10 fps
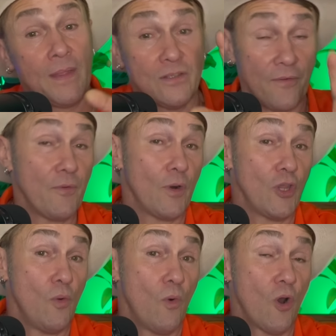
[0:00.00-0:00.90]
So if you want to
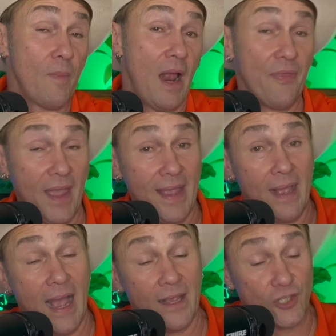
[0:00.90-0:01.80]
know more about
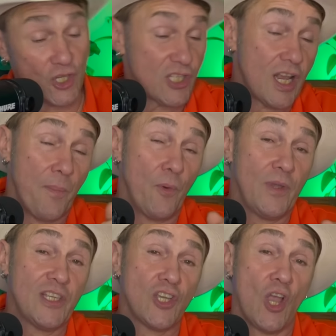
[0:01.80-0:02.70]
that, just a couple
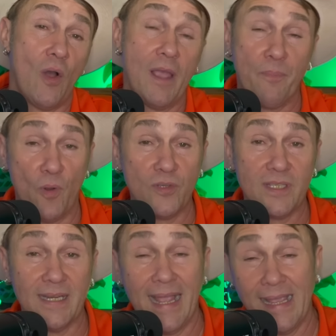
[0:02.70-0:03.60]
weeks ago, I
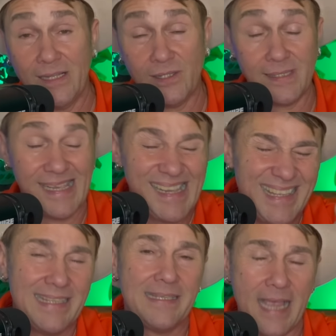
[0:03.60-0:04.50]
posted an
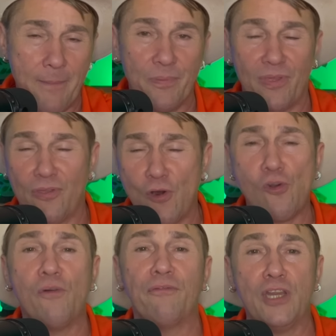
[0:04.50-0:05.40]
in-depth,
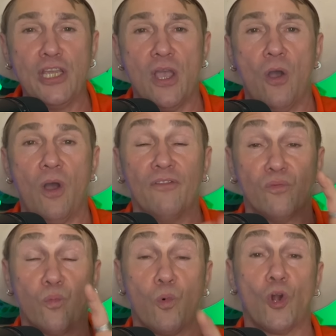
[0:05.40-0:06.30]
thorough video
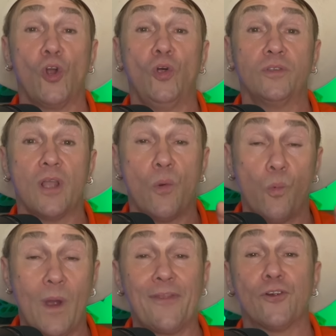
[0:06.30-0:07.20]
of world
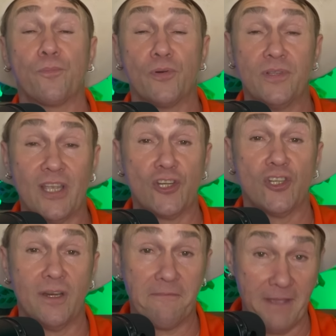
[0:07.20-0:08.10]
weather
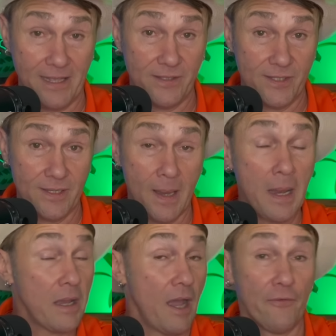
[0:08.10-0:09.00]
prediction events,
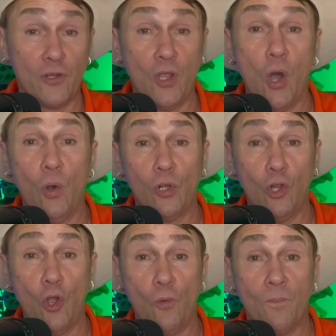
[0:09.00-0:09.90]
covering the whole
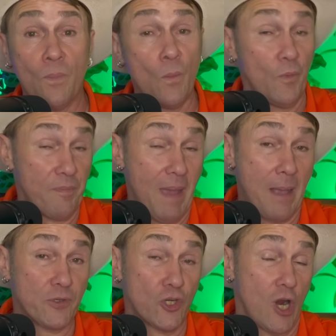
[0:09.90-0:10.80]
globe with
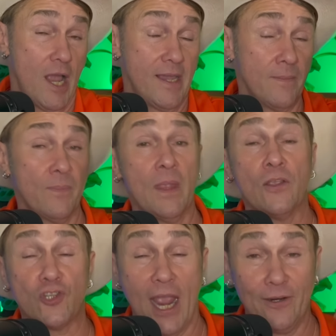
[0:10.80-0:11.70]
map scrying,
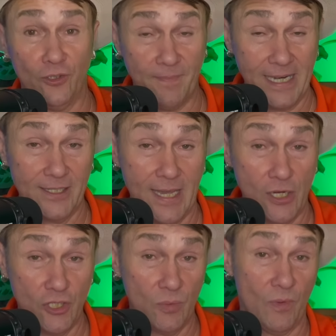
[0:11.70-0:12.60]
channeled
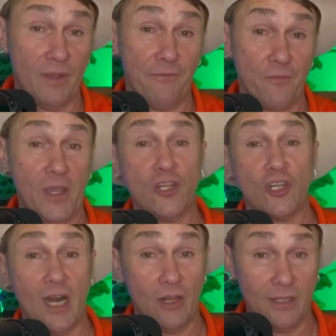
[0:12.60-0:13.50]
meditation with
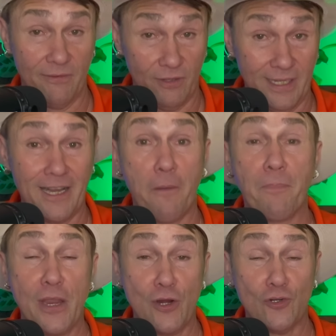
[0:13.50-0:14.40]
information. I'll leave a link up
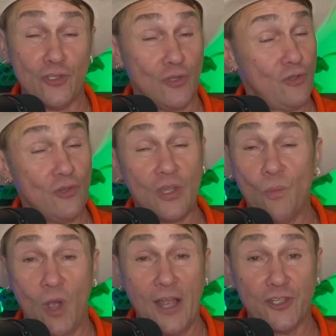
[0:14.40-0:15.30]
here so that you can
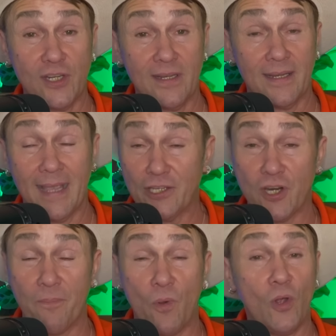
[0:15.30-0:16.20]
watch it and catch
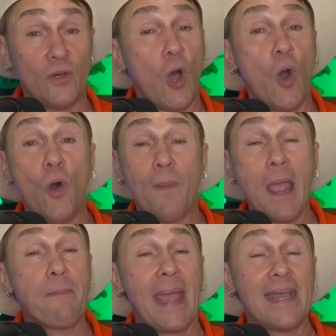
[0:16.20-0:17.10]
up on all
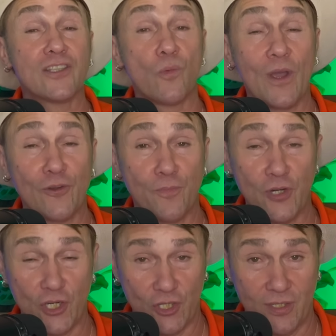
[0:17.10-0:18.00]
my past weather
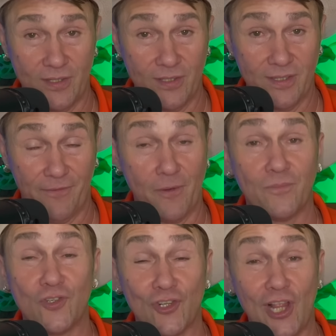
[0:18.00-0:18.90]
predictions
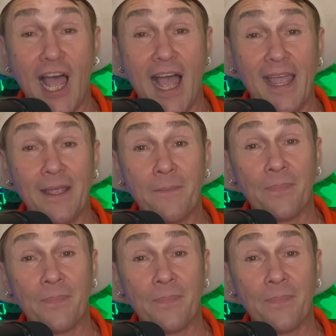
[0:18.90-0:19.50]
from July.